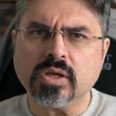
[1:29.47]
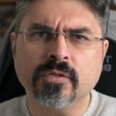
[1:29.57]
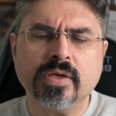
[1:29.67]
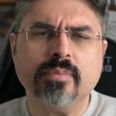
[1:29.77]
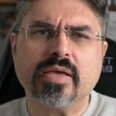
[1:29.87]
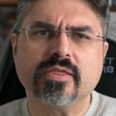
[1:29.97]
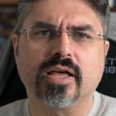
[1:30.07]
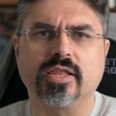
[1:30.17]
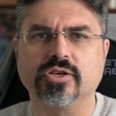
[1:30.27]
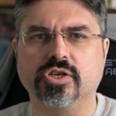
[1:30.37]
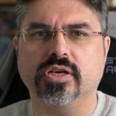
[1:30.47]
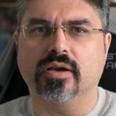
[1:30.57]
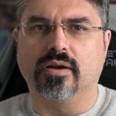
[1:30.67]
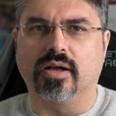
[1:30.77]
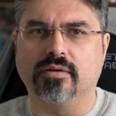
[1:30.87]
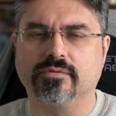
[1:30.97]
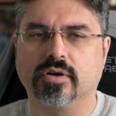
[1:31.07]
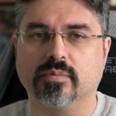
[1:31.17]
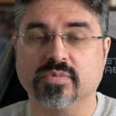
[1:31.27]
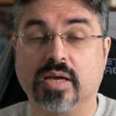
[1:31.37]
theme anthology
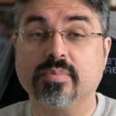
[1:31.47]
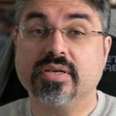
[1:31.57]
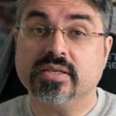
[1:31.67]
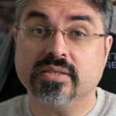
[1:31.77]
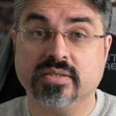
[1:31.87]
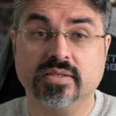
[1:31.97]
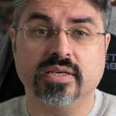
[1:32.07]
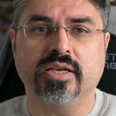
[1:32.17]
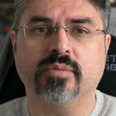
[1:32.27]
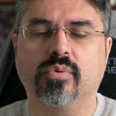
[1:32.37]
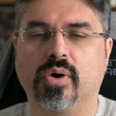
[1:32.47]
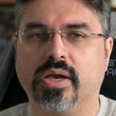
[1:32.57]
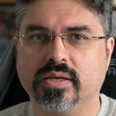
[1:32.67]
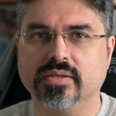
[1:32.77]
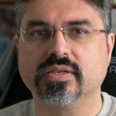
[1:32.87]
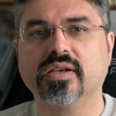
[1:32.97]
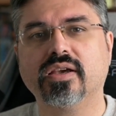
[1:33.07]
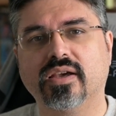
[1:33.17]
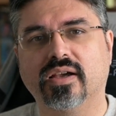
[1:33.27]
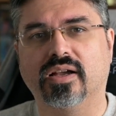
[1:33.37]
from Zombies Need Brains
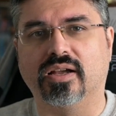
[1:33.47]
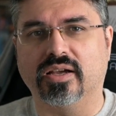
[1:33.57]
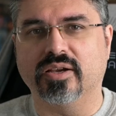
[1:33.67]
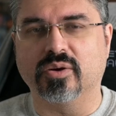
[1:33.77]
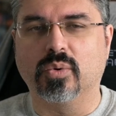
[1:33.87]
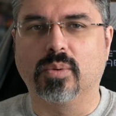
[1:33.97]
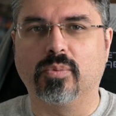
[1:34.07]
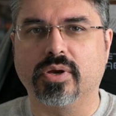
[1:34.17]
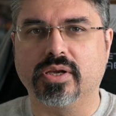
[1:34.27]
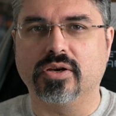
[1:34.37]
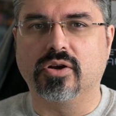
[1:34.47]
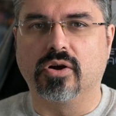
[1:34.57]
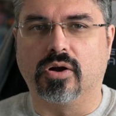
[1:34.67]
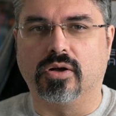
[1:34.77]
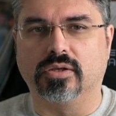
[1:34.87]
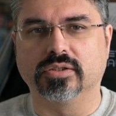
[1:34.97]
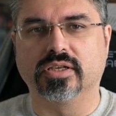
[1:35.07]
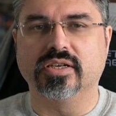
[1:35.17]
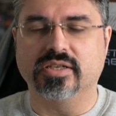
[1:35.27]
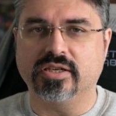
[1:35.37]
Incorporated called
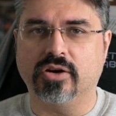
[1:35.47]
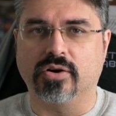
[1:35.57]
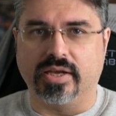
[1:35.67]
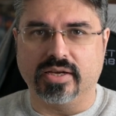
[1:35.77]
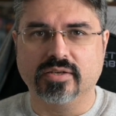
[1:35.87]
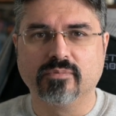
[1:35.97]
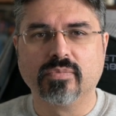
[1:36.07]
Derelict.